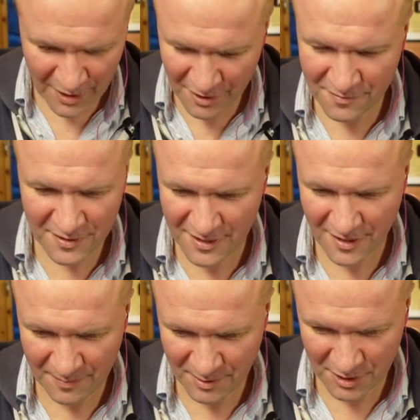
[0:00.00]
a lot of the
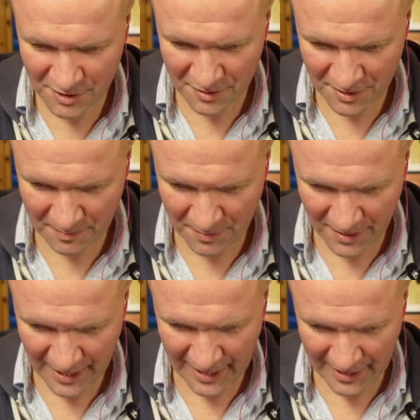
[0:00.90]
time I just do it
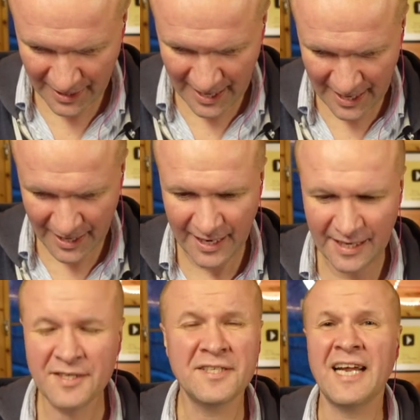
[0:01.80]
by ear.
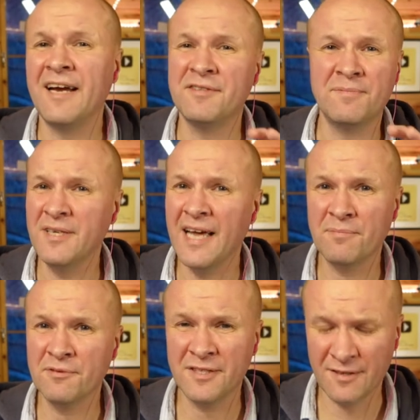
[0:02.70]
It doesn't have to be that
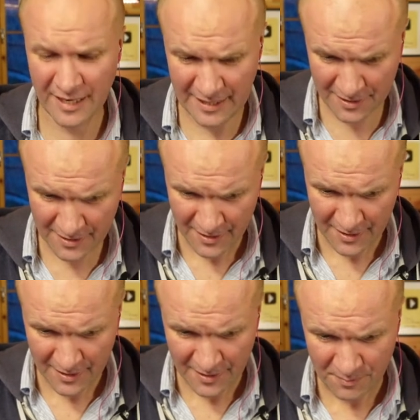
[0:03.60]
precise,
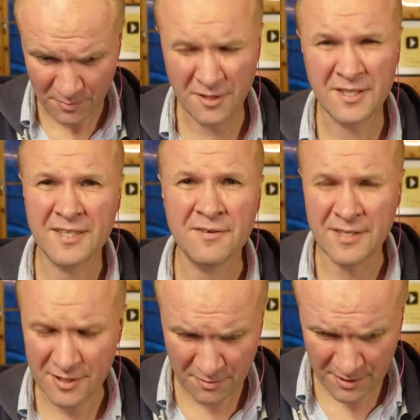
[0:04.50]
because it's only
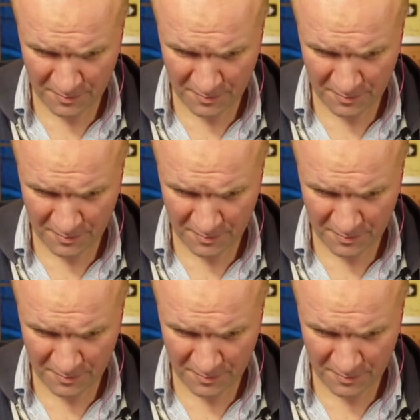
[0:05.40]
a screen